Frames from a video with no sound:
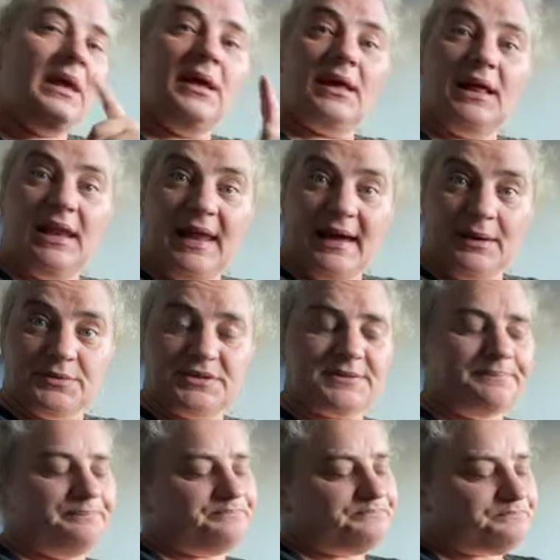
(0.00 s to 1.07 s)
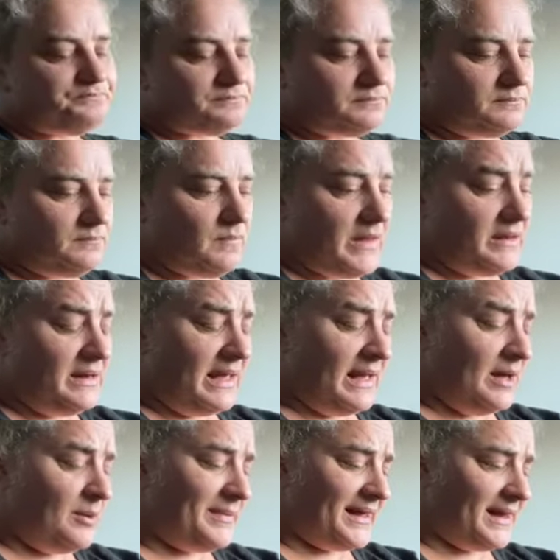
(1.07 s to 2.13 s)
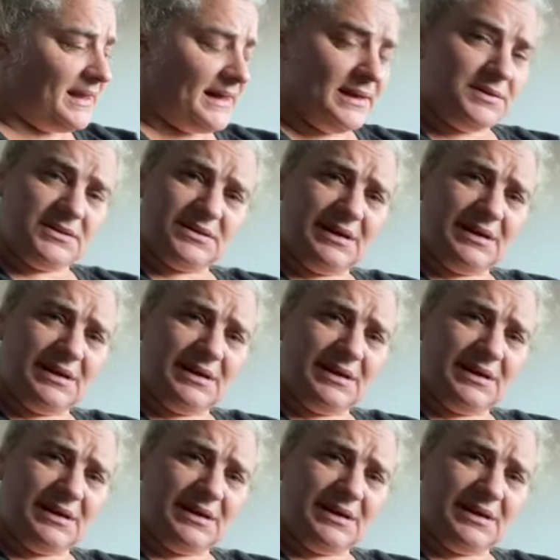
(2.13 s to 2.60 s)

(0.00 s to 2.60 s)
Clowns. Now, my clowns.